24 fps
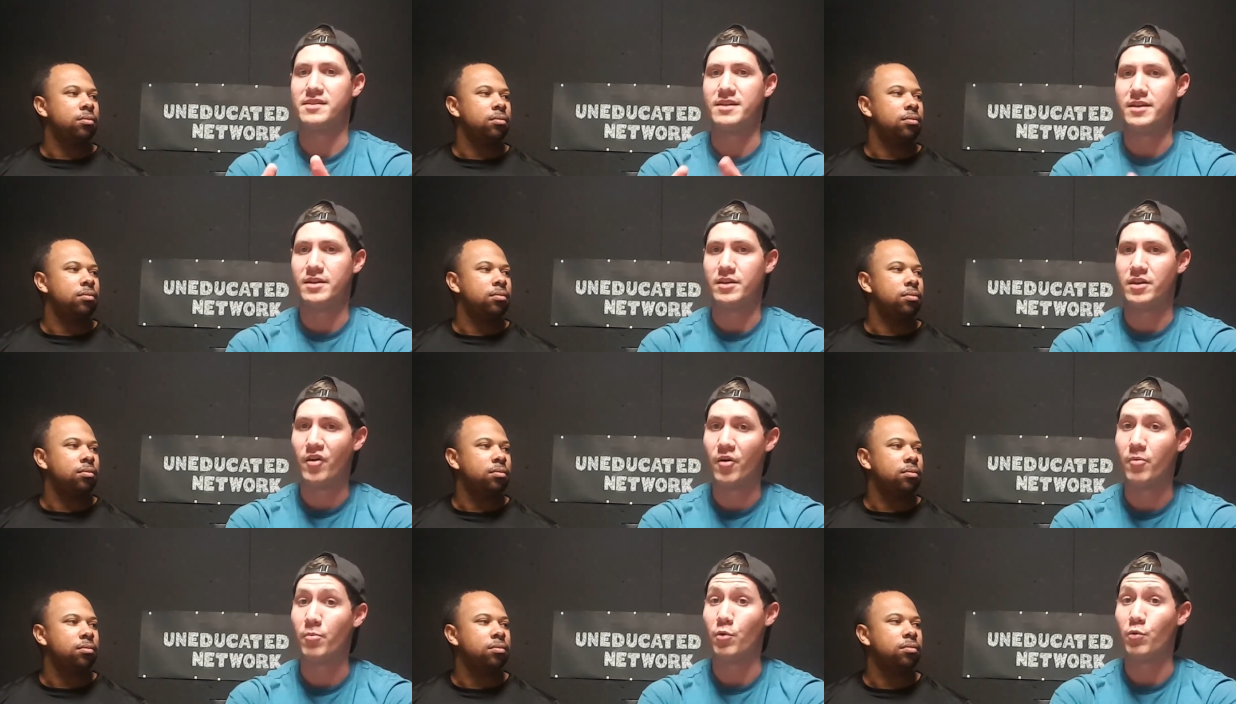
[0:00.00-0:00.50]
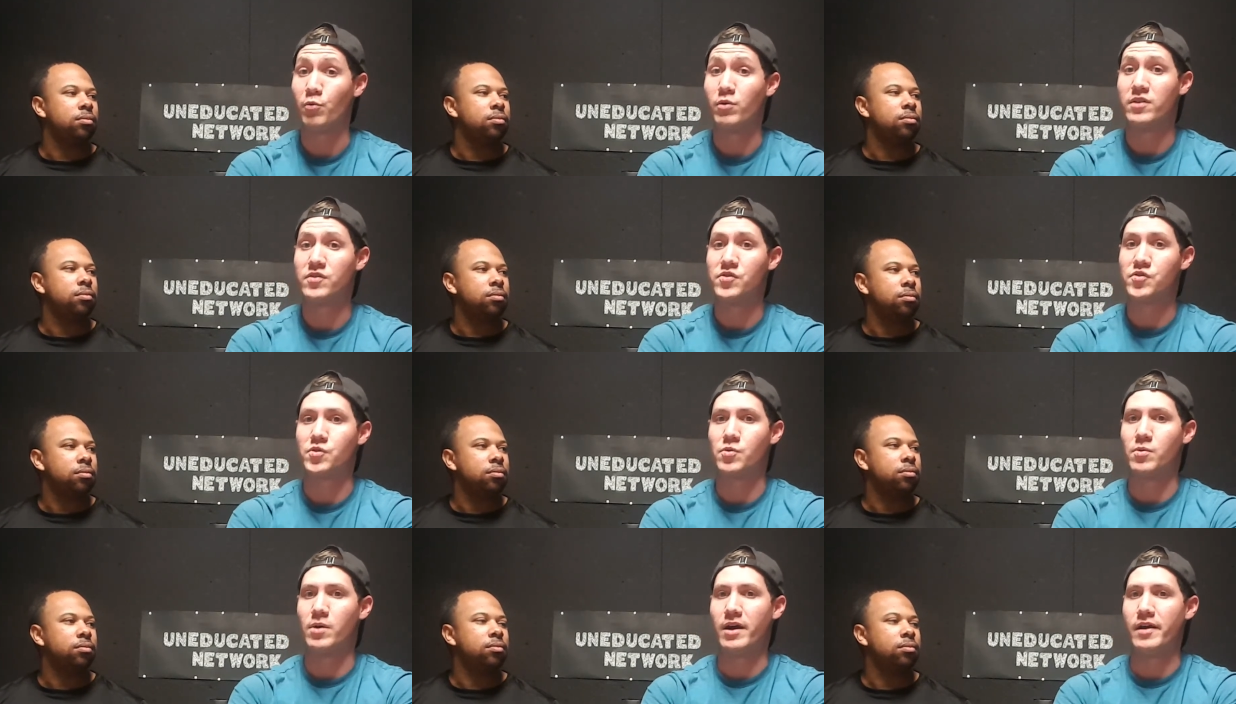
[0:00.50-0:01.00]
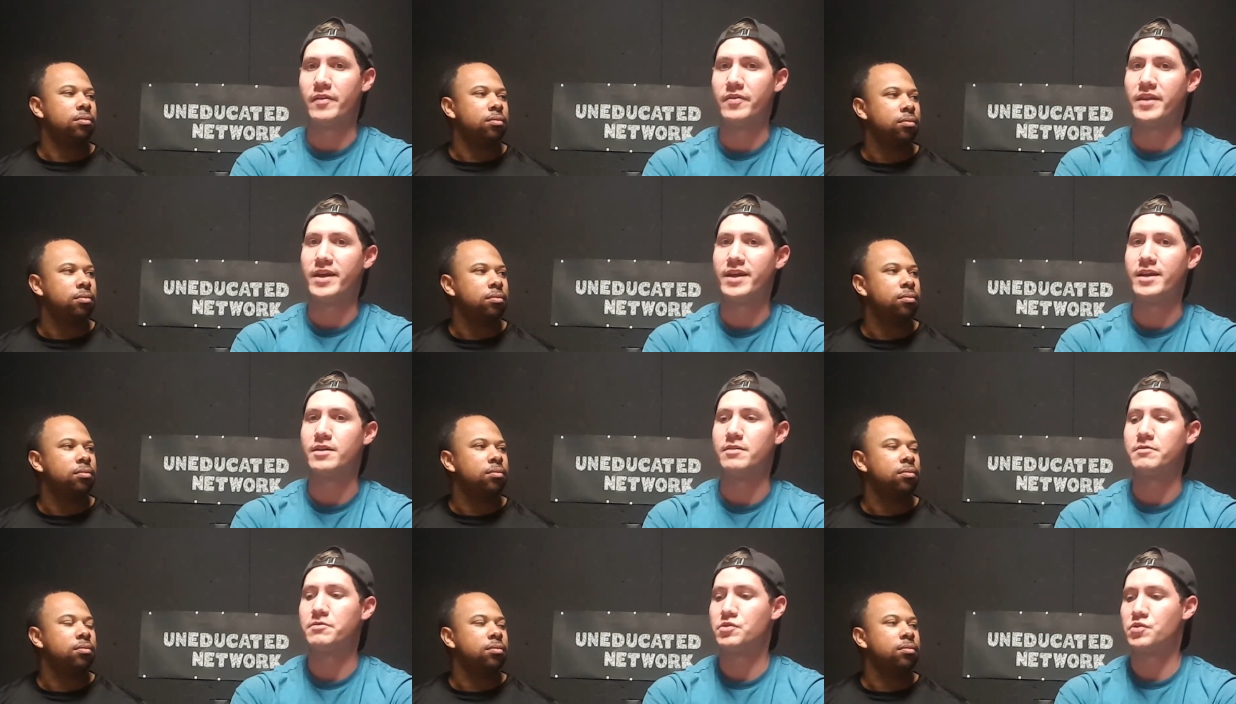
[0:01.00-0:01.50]
Speaker 1: the number one squad,
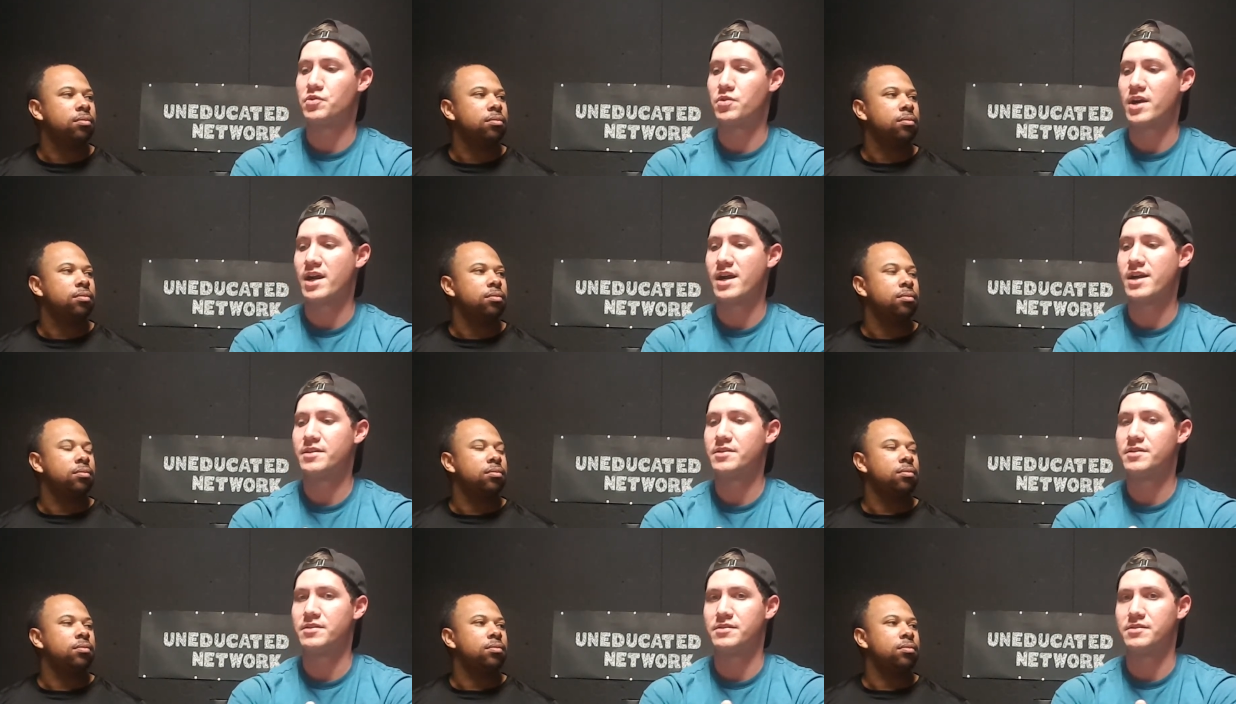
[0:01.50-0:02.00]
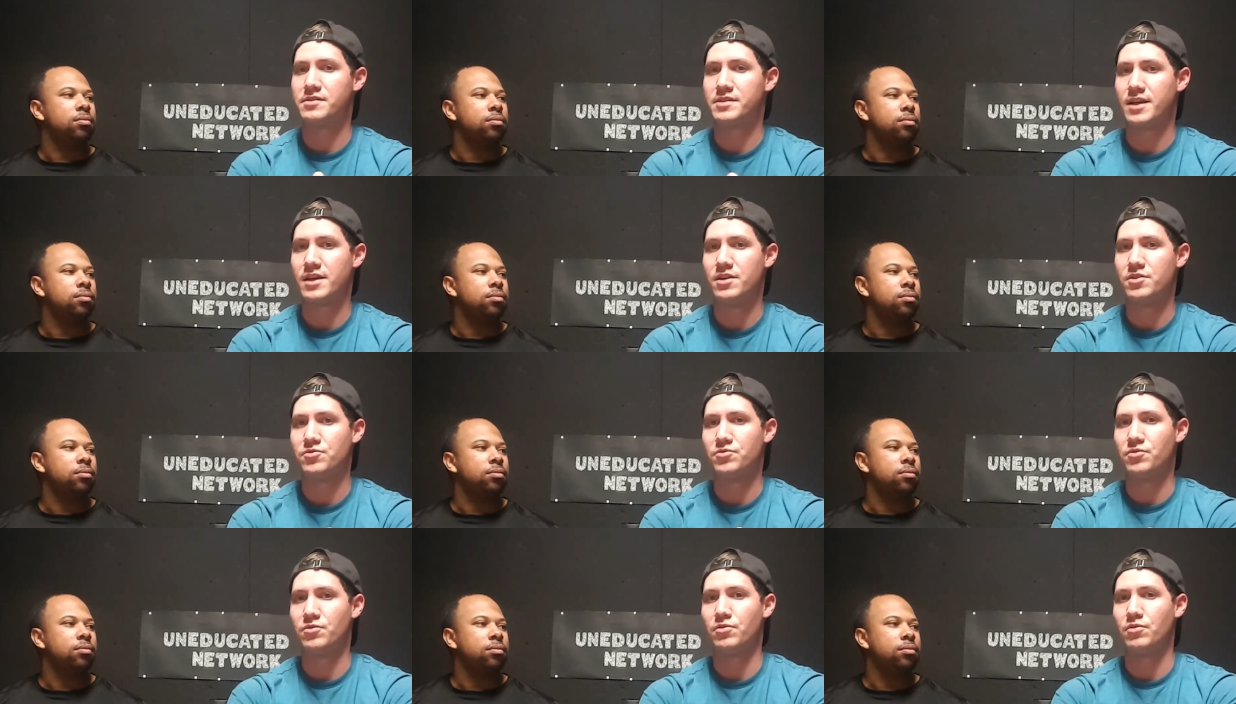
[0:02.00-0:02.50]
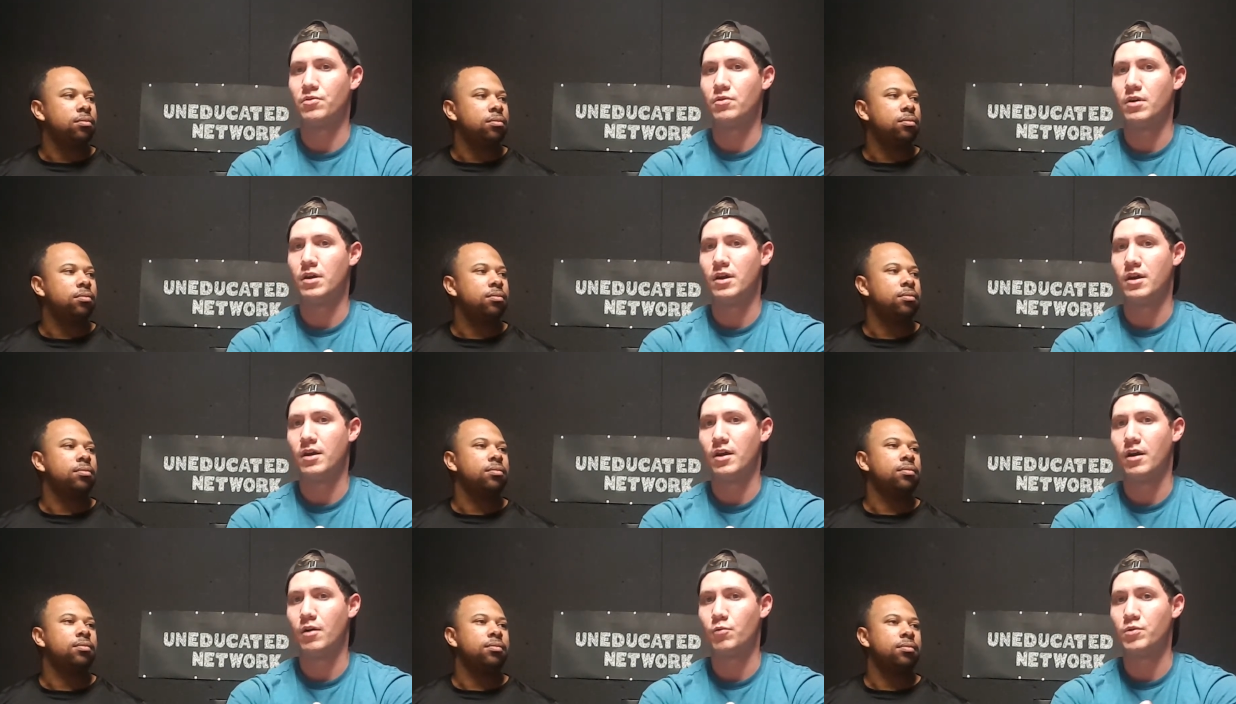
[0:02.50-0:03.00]
they try to schedule uh,